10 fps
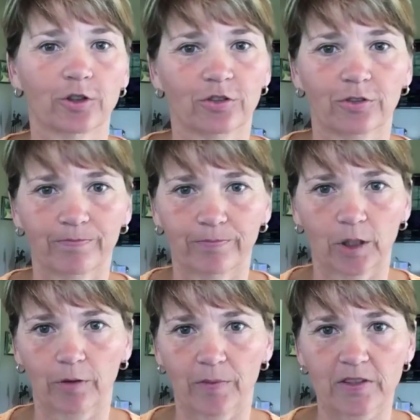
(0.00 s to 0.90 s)
Just, you
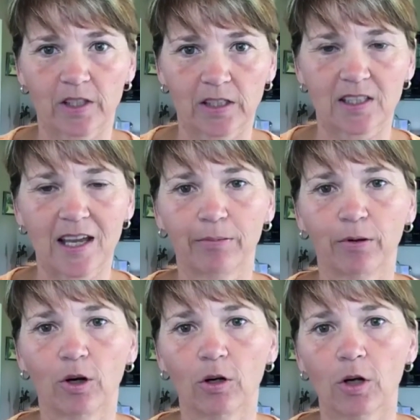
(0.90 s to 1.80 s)
know, as an
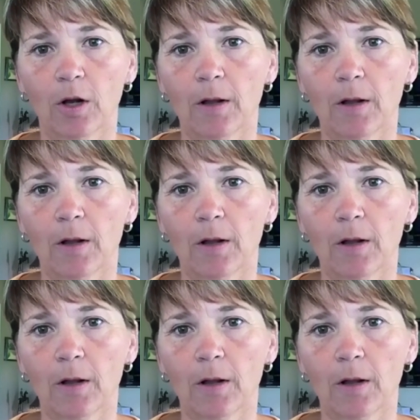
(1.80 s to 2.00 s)
example,